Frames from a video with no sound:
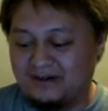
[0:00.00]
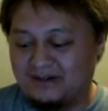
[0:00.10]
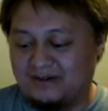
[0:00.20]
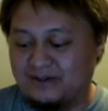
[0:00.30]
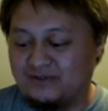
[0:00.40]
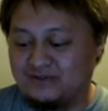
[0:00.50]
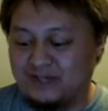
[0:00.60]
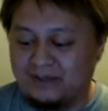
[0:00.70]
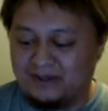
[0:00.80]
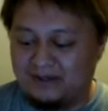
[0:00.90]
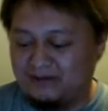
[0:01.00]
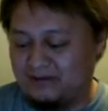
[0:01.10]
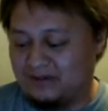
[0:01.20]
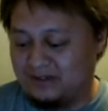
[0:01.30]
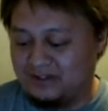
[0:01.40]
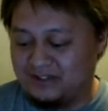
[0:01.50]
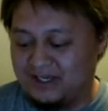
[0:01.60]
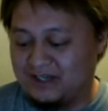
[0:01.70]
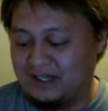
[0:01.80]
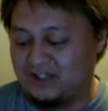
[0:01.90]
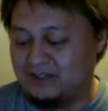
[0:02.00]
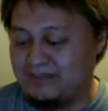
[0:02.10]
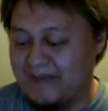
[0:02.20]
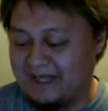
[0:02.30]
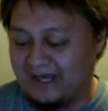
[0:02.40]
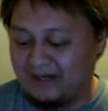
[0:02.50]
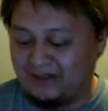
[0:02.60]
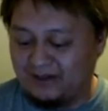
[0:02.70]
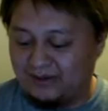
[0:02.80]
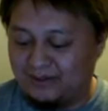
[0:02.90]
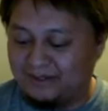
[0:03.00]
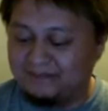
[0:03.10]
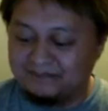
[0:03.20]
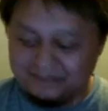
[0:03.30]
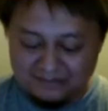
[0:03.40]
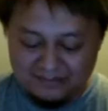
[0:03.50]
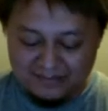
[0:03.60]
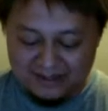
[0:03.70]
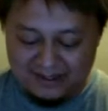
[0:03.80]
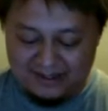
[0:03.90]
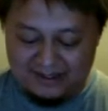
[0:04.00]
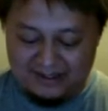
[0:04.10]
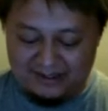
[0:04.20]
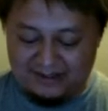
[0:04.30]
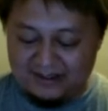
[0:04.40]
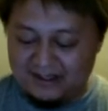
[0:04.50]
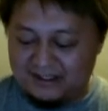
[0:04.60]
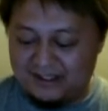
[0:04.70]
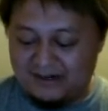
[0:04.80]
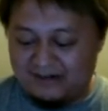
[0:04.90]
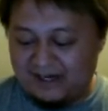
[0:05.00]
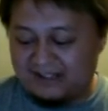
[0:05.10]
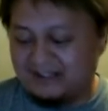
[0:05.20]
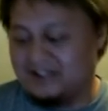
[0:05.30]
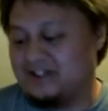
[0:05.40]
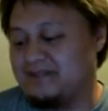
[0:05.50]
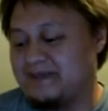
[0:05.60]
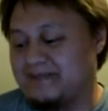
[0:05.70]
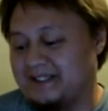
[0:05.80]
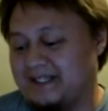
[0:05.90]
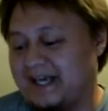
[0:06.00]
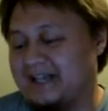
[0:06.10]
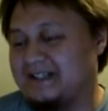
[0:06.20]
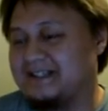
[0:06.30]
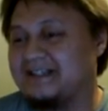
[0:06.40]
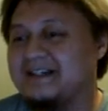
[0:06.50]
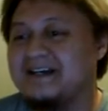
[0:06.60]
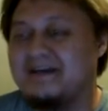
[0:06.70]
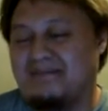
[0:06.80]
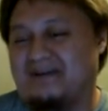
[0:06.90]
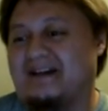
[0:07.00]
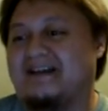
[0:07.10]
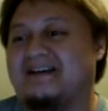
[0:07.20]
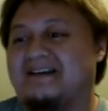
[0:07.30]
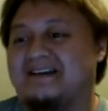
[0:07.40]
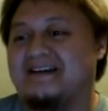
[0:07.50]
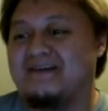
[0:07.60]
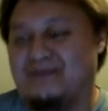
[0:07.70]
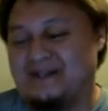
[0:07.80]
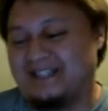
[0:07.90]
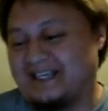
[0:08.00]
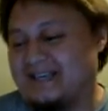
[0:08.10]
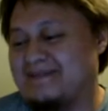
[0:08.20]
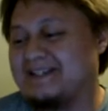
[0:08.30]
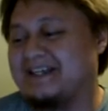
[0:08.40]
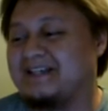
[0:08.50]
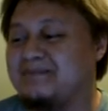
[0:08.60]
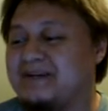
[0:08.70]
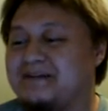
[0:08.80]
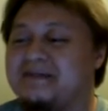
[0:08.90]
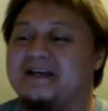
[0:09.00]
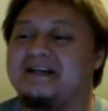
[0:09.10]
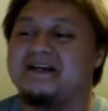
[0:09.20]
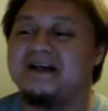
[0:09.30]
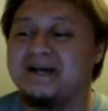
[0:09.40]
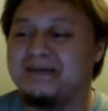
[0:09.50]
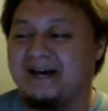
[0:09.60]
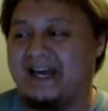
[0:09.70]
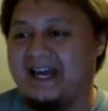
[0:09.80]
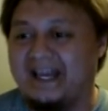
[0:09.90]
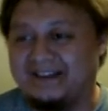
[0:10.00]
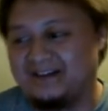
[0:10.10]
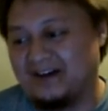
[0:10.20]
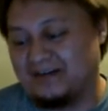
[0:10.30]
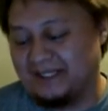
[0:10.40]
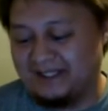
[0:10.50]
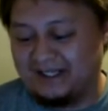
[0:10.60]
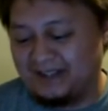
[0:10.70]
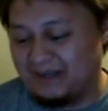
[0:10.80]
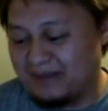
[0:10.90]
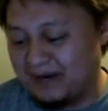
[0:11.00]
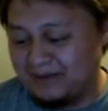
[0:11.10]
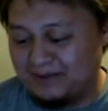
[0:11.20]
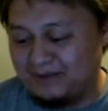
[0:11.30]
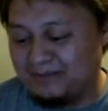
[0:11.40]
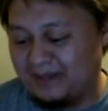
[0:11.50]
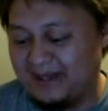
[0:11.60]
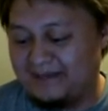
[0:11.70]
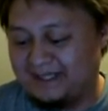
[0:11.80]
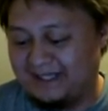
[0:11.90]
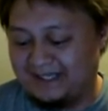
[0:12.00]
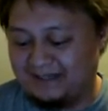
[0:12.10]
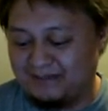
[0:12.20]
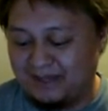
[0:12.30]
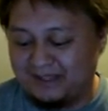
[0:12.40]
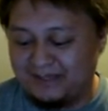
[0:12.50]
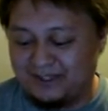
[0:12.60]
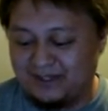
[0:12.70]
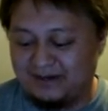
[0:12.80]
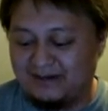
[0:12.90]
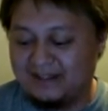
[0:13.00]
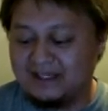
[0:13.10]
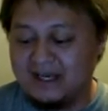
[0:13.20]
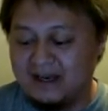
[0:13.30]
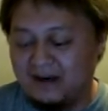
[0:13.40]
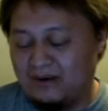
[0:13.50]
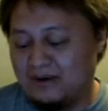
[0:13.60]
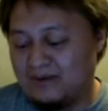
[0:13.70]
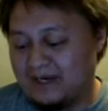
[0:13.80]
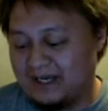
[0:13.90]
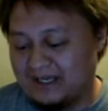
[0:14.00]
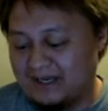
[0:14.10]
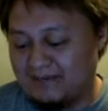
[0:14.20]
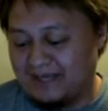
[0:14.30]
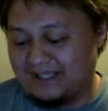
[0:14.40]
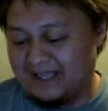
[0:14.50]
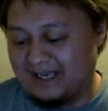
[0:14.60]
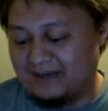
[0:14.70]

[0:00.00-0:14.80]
useful trap card they have, Rose Archers. I should make that a 3rd one. And then Shared Rides, these should be mistakes, but once I get mistakes, I put them in. But I hate the card mistakes, so I probably won't play mistakes. I'll probably keep it Shared Rides. Or when I can get my second